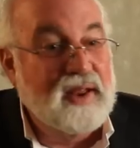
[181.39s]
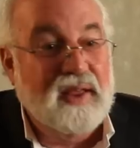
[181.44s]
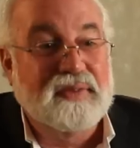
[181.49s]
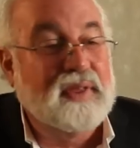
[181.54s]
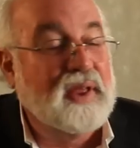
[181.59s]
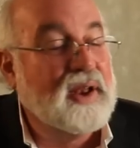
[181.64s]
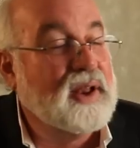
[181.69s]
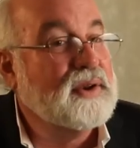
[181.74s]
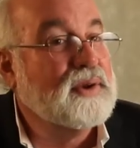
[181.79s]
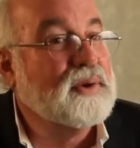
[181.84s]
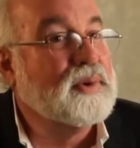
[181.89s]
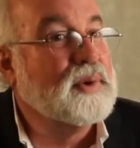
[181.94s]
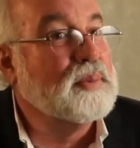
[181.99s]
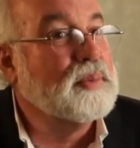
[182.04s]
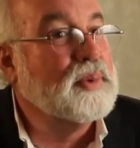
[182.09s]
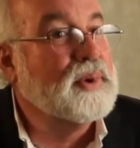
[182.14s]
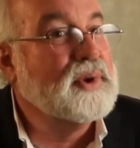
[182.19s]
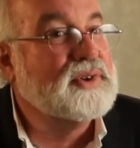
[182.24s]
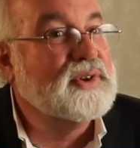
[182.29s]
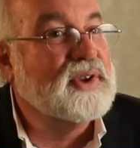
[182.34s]
Not that I don't
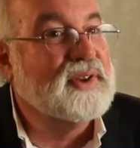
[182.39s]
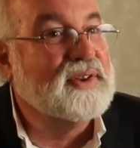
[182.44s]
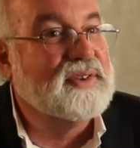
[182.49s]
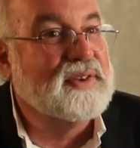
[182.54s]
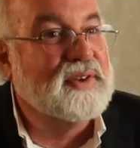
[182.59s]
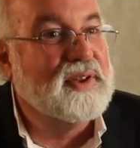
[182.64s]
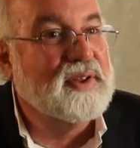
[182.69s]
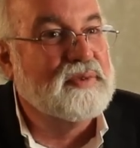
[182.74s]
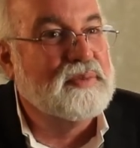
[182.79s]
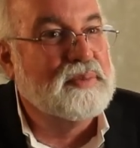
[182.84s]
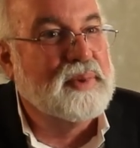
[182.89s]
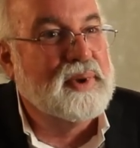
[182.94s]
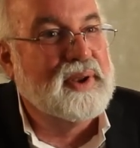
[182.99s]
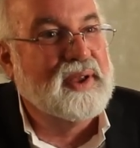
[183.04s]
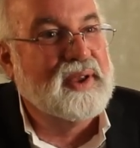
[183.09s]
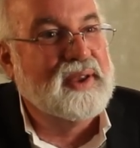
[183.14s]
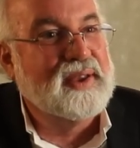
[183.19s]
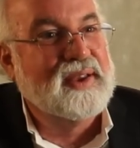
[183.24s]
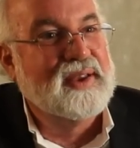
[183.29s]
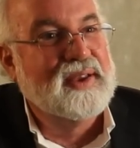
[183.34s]
appreciate stuff, but
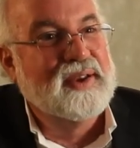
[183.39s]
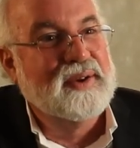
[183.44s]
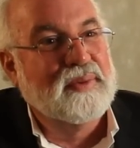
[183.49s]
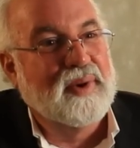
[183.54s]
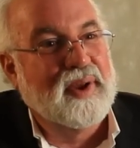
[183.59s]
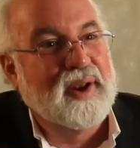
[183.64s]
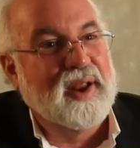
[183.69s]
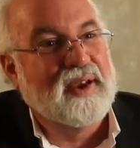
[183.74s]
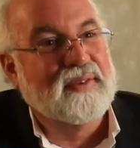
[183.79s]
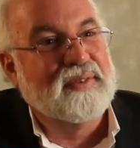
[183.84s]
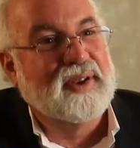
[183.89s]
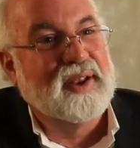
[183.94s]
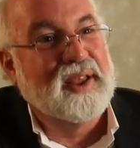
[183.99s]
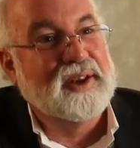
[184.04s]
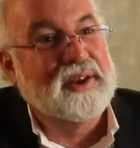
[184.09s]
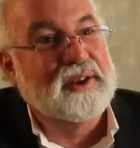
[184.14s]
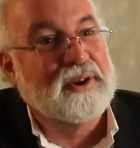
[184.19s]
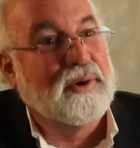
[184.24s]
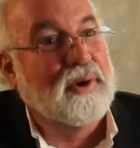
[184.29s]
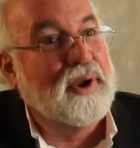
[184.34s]
I want to have a
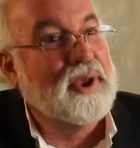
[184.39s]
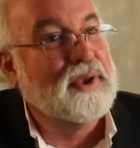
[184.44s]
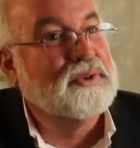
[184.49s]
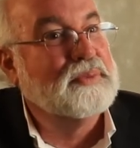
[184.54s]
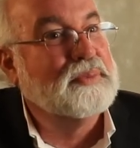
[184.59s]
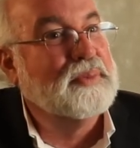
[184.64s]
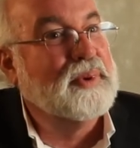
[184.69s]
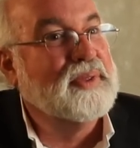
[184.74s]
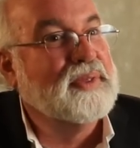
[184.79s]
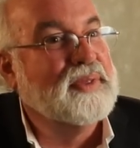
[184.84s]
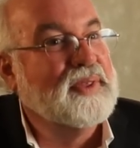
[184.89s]
light grasp on